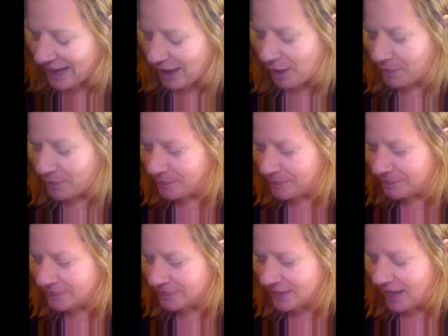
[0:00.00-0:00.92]

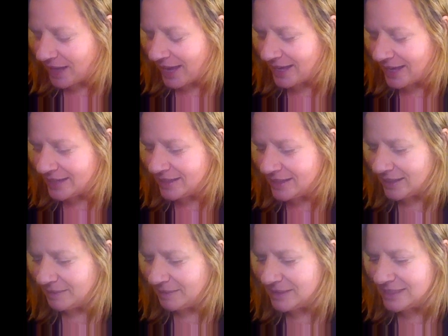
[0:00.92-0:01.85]
um, and
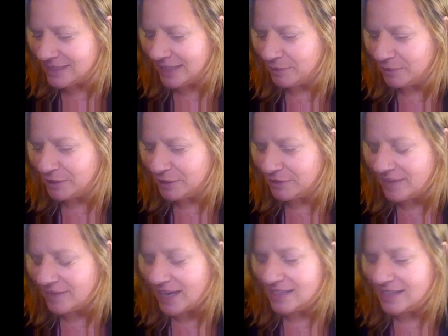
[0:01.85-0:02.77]
let me see, I wonder
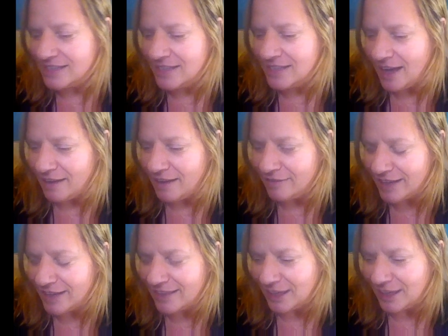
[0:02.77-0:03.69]
if that is
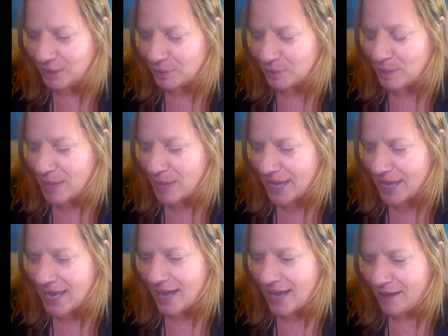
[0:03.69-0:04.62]
enough. I think that we
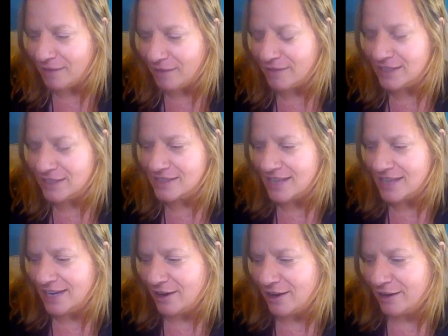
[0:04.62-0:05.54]
may have
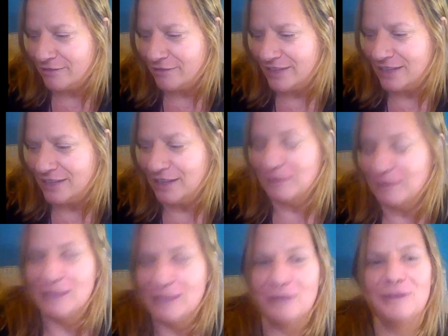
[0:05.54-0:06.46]
said our fill.
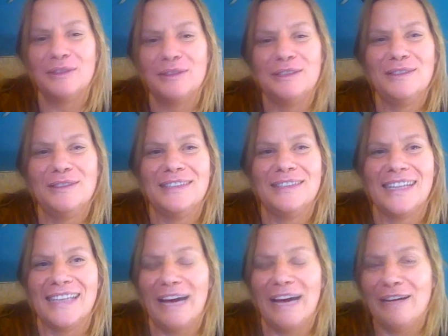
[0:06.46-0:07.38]
And what's so cool too is
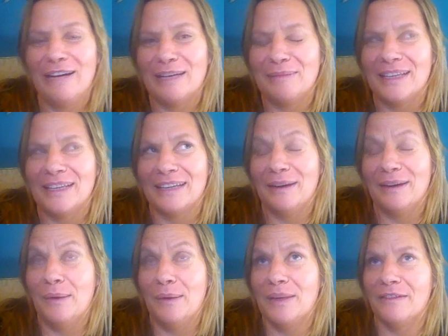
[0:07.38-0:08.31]
like now I can be
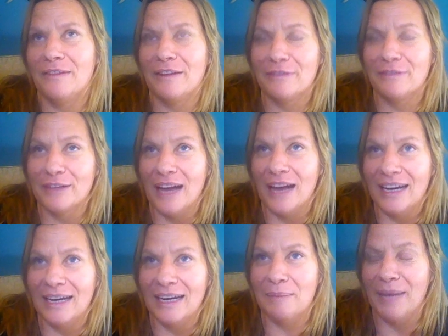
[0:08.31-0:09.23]
like, oh well, if I
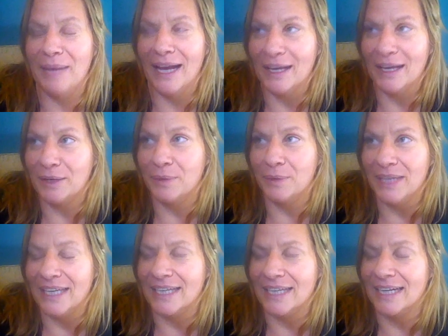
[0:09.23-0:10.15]
forgot it, I'm back in a
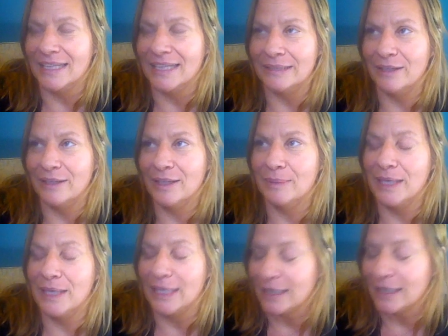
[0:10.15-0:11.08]
week and I can talk
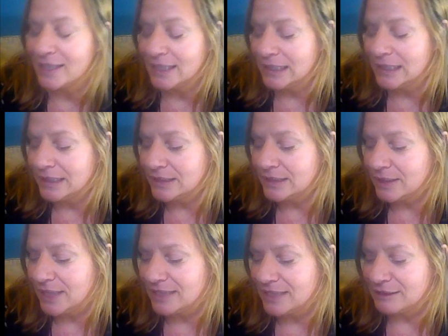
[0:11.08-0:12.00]
about it.
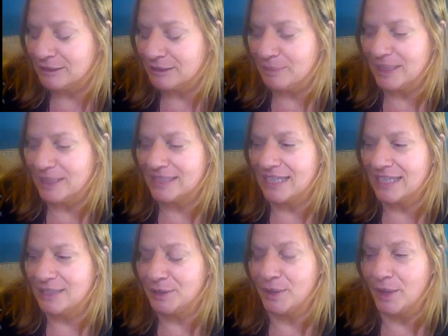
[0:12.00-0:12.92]
So that's good, because
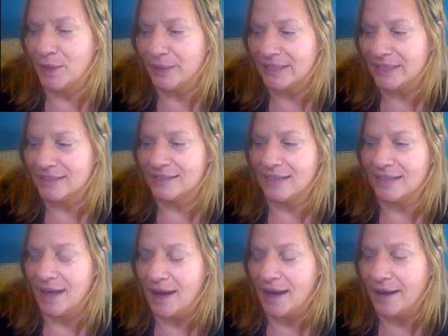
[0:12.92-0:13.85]
I do
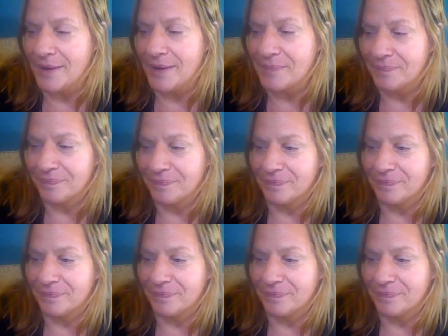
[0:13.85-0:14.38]
always uh,